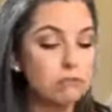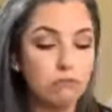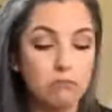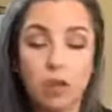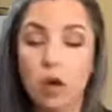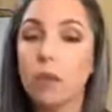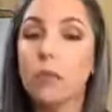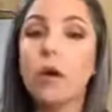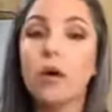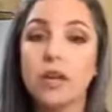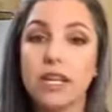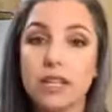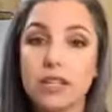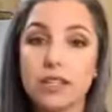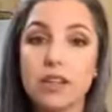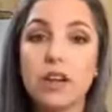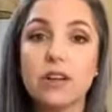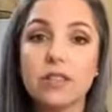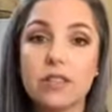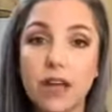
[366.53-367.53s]

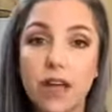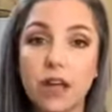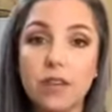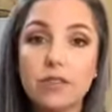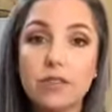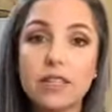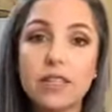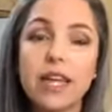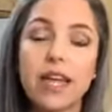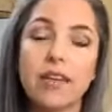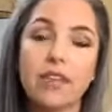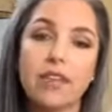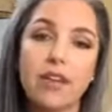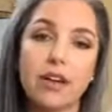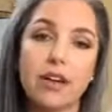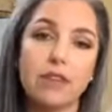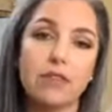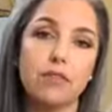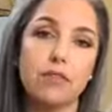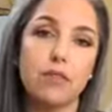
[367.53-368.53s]
harmonious ourselves and
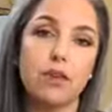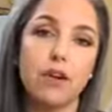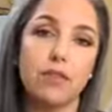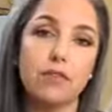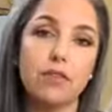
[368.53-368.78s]
therefore